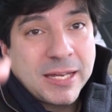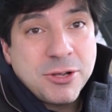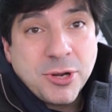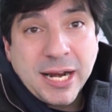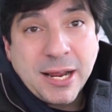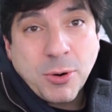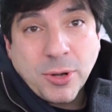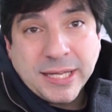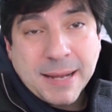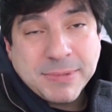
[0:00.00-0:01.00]
You're going to get all
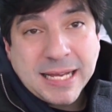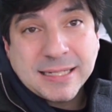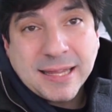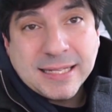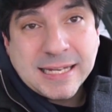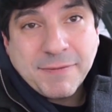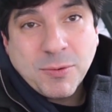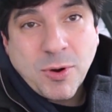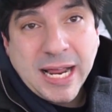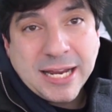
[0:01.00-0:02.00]
the updates on the
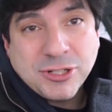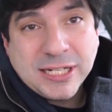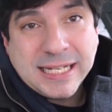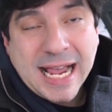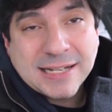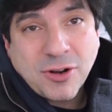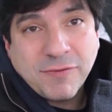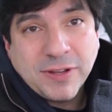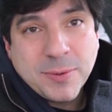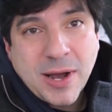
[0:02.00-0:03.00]
718 GTS.
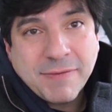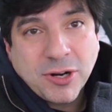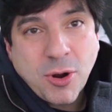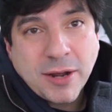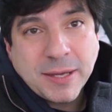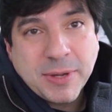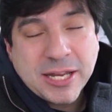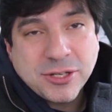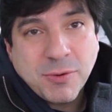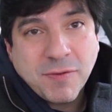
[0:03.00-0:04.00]
Hopefully we'll have a car that we
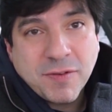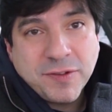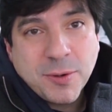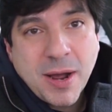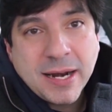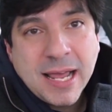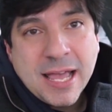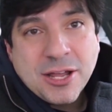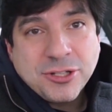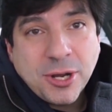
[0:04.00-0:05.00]
can do a review on.
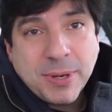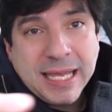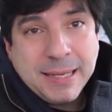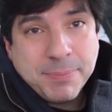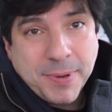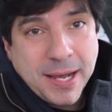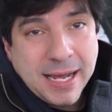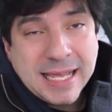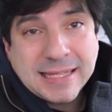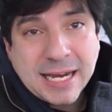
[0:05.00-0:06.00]
So hit
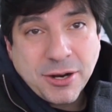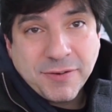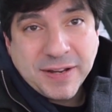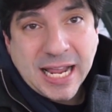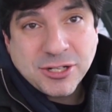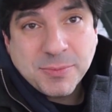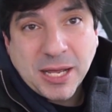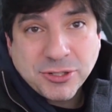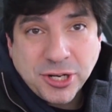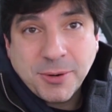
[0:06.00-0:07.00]
that notification
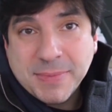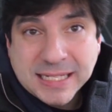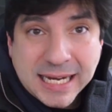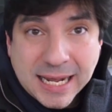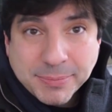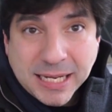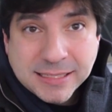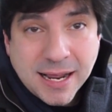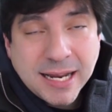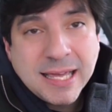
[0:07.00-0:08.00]
bell so you don't miss any
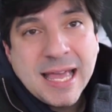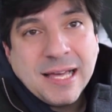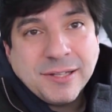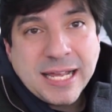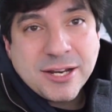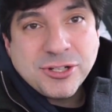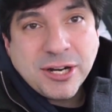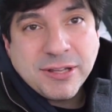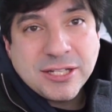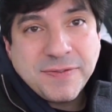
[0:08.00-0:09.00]
updates on it. Like and
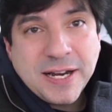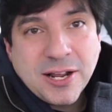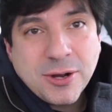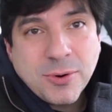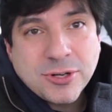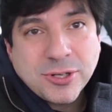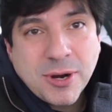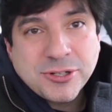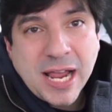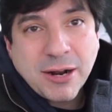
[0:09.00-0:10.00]
share this video so
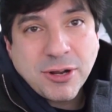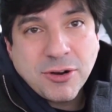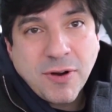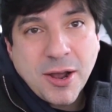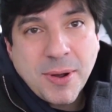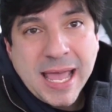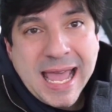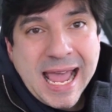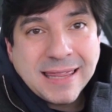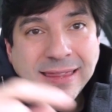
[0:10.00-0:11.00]
our channel can grow.
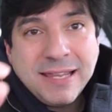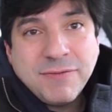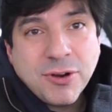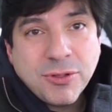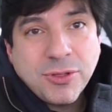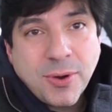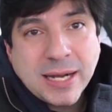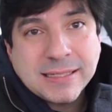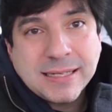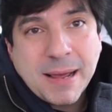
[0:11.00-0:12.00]
And leave your
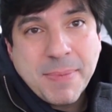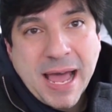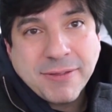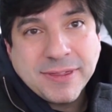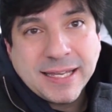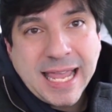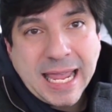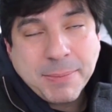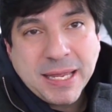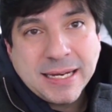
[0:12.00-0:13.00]
thoughts about the
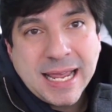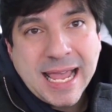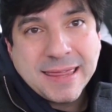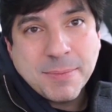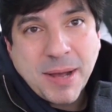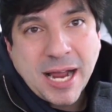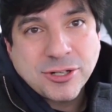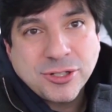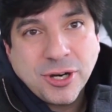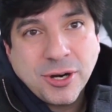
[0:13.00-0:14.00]
Cayman and the
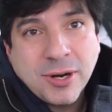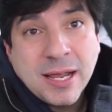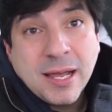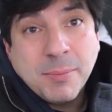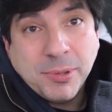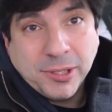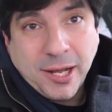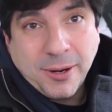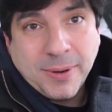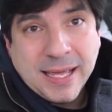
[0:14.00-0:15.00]
Boxster
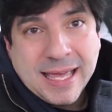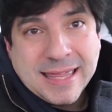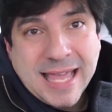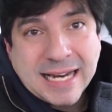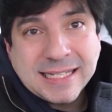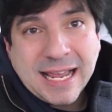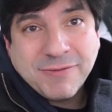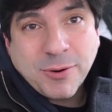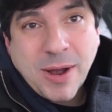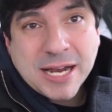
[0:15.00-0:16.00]
below. Thanks again
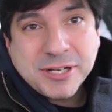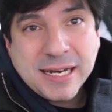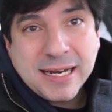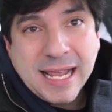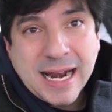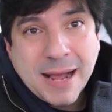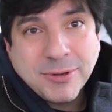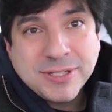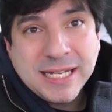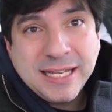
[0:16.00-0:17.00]
for watching, and I
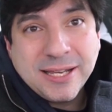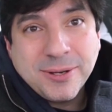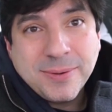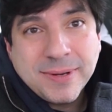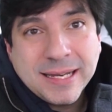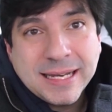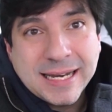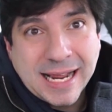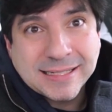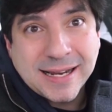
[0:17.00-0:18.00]
will see you
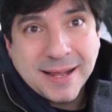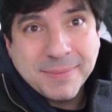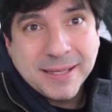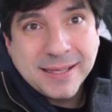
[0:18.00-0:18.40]
next time.